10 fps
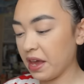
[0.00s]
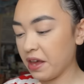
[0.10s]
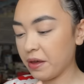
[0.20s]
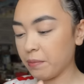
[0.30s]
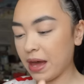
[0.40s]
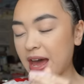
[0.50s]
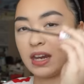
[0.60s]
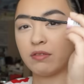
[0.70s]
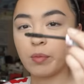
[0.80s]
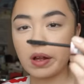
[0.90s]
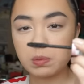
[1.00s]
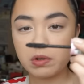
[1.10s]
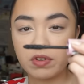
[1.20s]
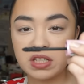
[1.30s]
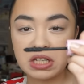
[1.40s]
Um, and it reminds me
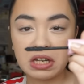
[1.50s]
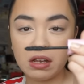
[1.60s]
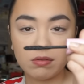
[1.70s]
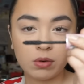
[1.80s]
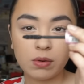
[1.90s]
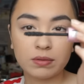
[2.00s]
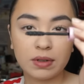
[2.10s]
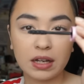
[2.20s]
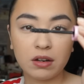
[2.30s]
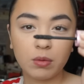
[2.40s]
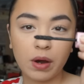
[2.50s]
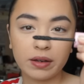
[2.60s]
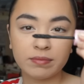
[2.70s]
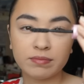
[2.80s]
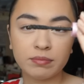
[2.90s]
of Resident Evil. I don't know
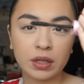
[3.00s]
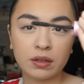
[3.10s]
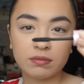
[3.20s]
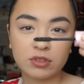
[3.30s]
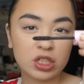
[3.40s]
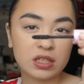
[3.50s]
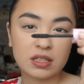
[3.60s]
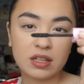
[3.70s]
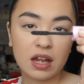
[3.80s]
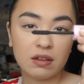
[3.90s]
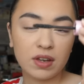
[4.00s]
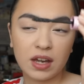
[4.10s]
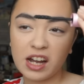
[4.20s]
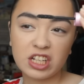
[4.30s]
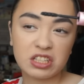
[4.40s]
why, but just the style of
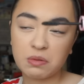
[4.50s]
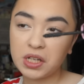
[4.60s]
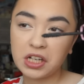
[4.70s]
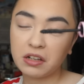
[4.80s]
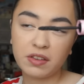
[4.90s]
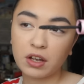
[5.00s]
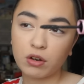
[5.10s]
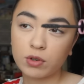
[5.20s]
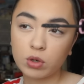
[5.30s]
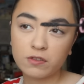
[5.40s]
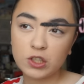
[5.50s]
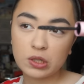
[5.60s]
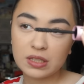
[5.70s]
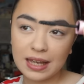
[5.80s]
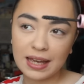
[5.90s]
it, I just immediately think of Call of
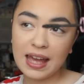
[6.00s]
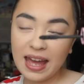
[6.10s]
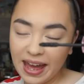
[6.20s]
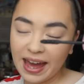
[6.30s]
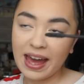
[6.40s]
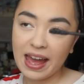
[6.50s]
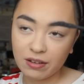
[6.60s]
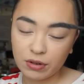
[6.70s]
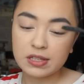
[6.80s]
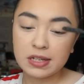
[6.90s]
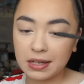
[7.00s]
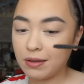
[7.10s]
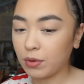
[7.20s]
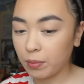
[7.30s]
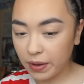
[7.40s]
Duty and Resident
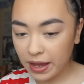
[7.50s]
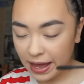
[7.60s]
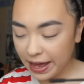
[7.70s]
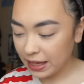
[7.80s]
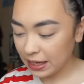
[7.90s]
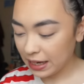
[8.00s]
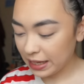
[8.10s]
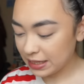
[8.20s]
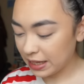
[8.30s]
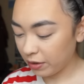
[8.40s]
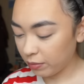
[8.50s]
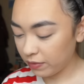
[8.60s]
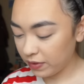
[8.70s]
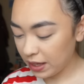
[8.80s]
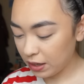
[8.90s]
Evil. But hey, let's get on
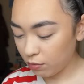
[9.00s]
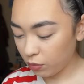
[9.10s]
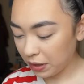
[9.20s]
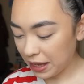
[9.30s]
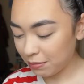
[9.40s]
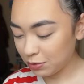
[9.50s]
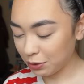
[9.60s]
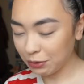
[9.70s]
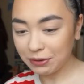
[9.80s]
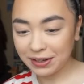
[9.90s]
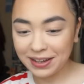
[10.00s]
with it, no more game talk.